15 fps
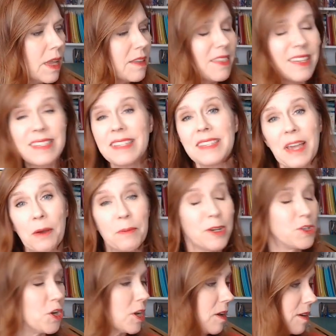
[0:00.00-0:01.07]
This is how
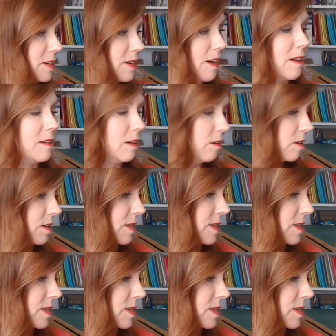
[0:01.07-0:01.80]
much I got done on